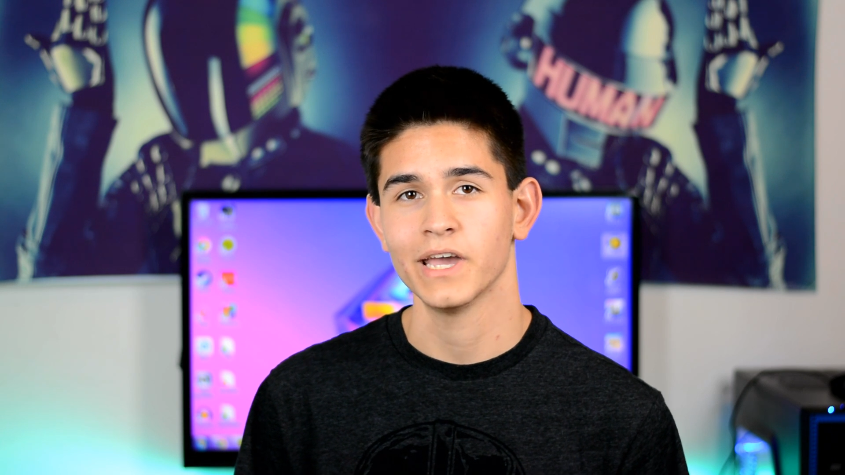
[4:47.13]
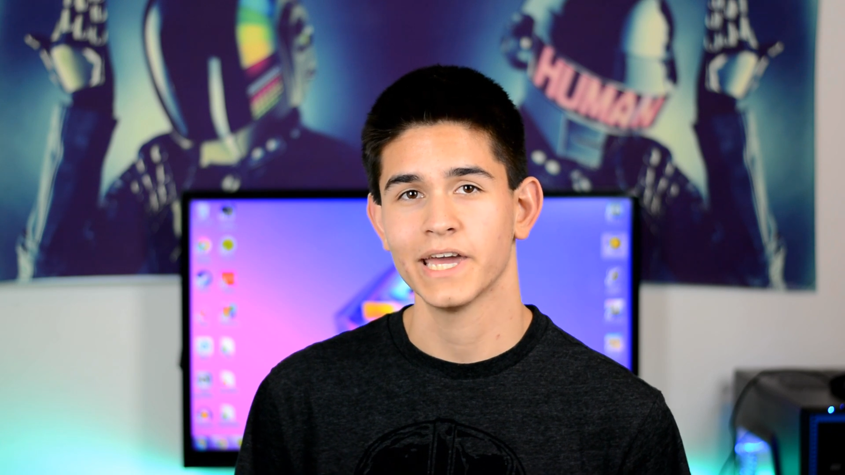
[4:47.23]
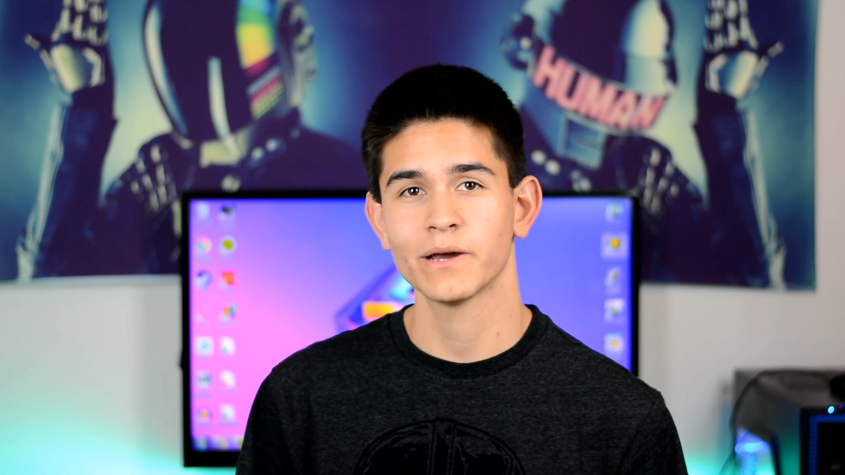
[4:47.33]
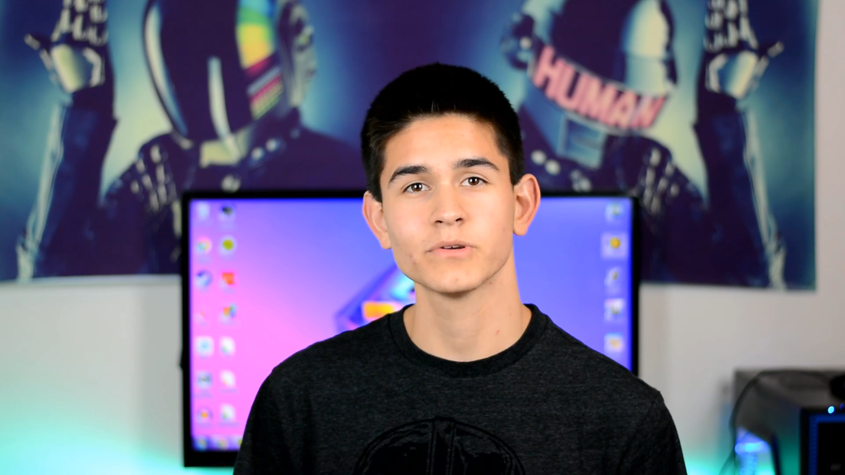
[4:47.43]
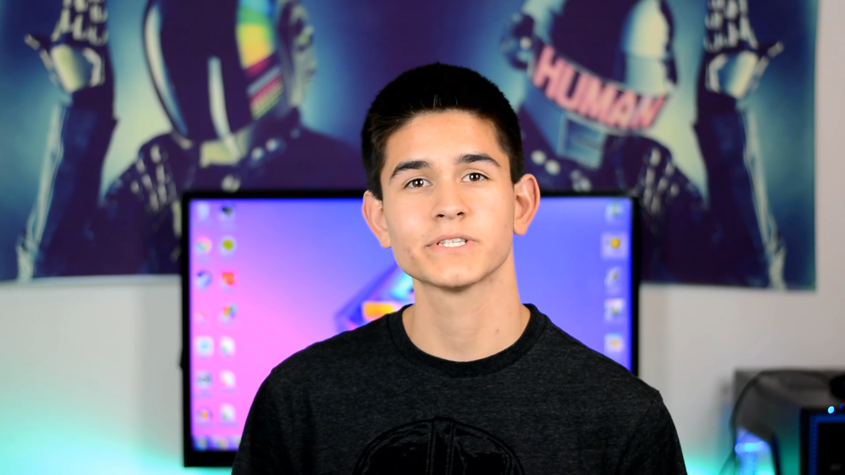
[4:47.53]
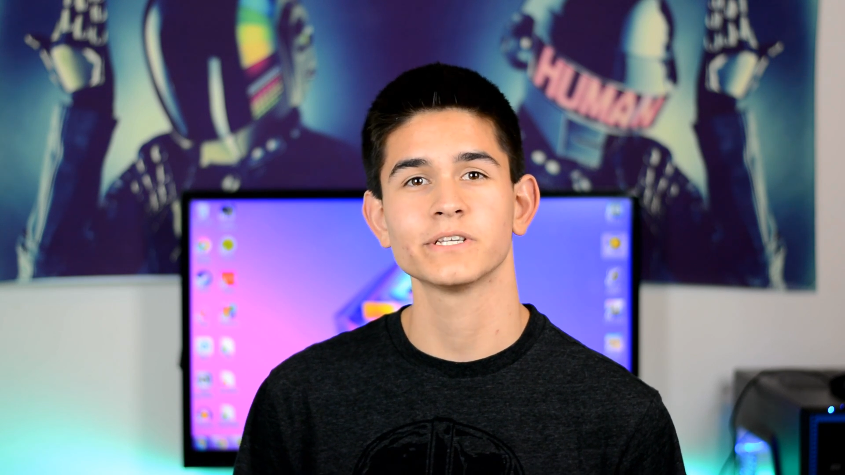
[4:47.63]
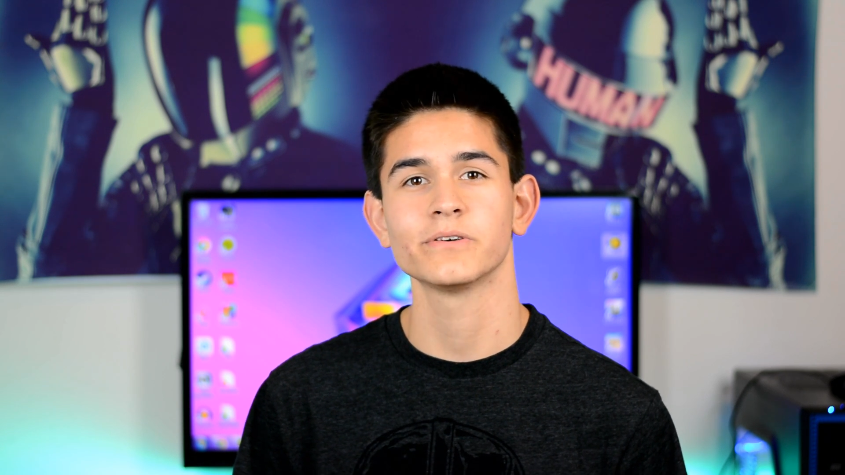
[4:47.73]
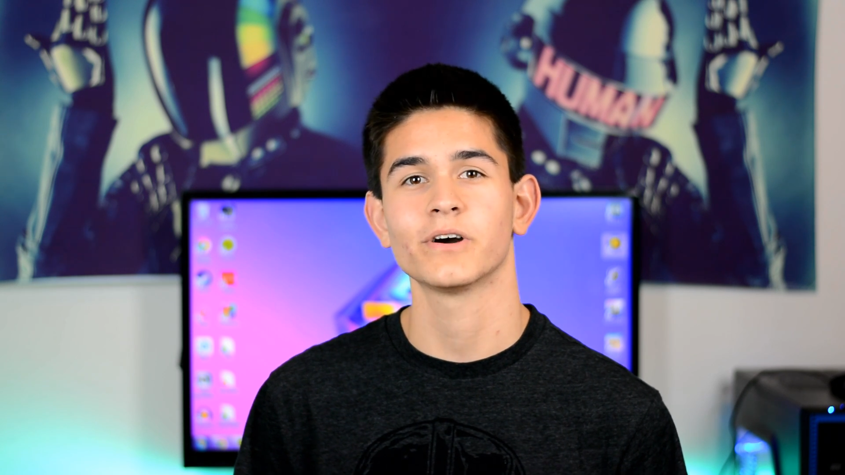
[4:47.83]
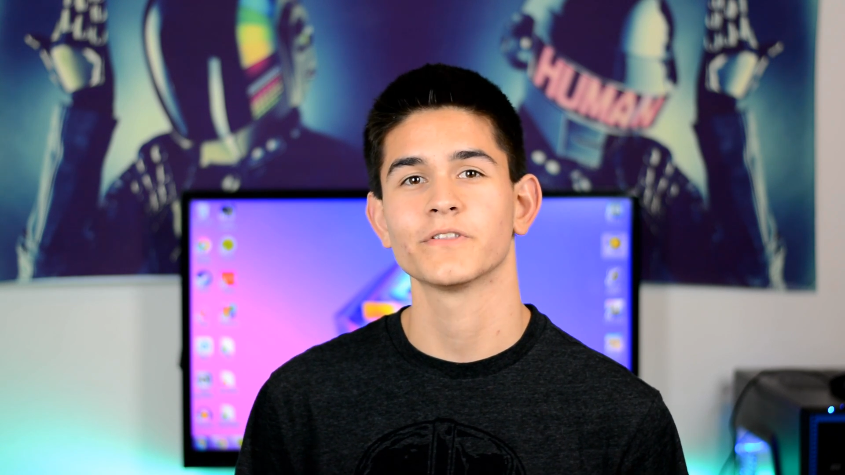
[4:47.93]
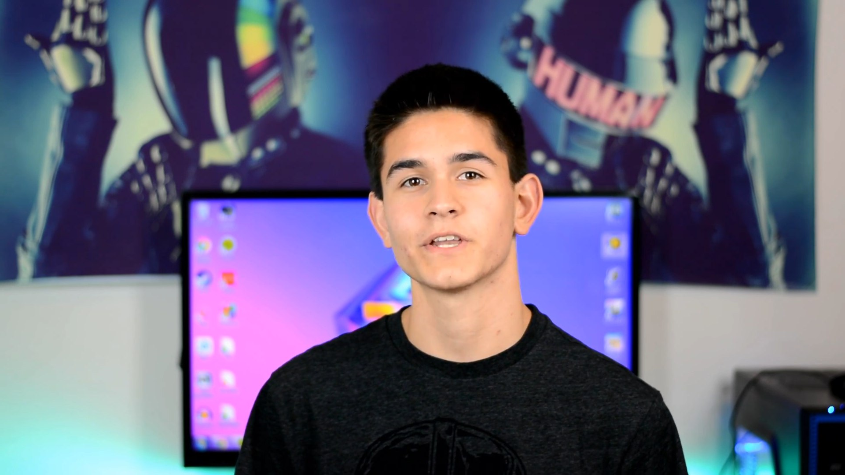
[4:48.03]
and I will see
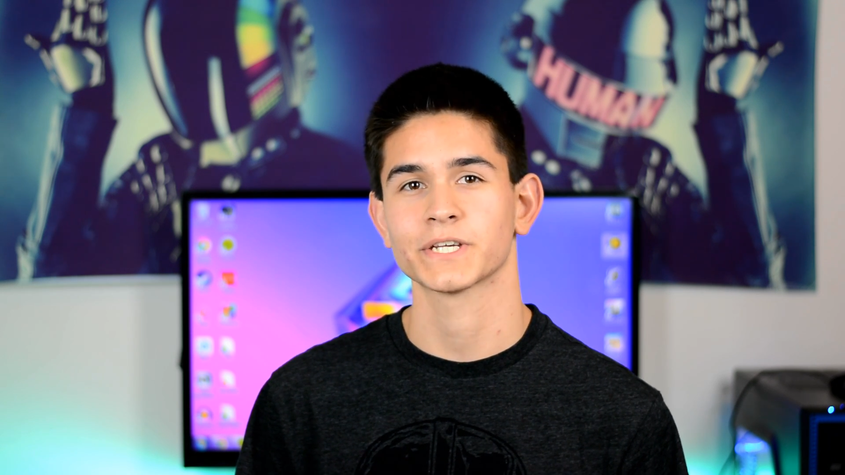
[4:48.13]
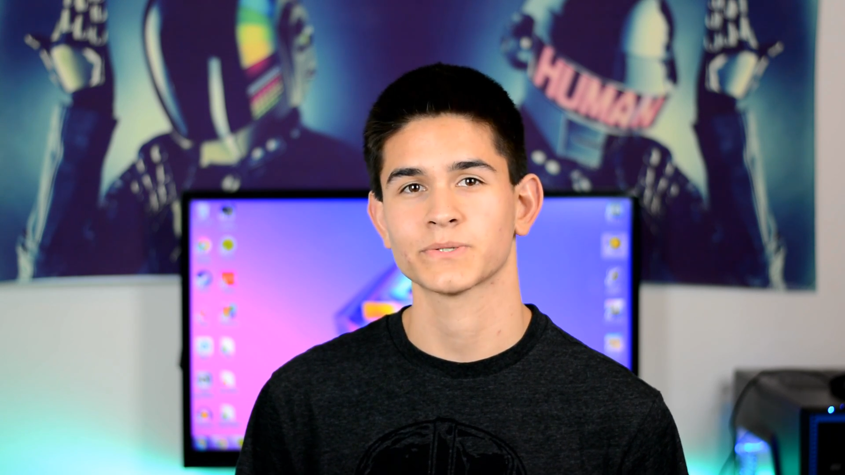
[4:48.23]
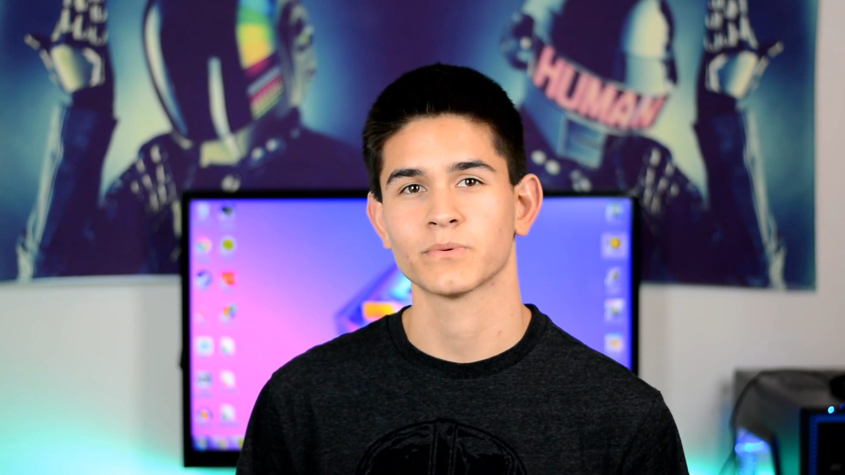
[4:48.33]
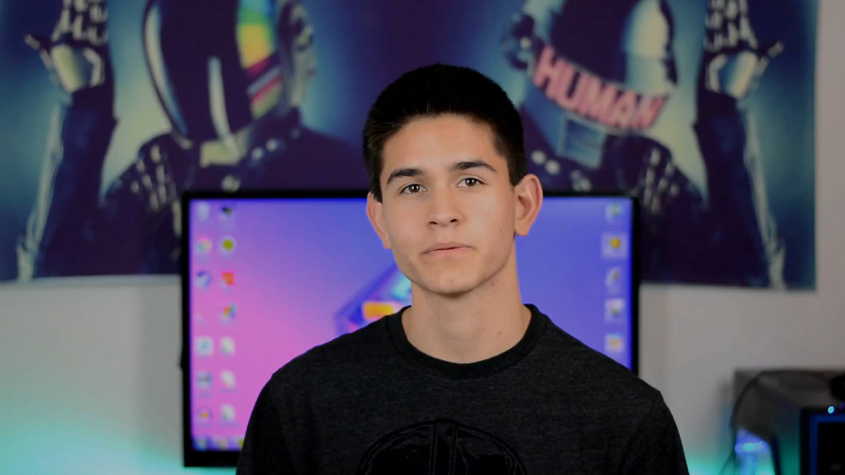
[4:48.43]
you on the next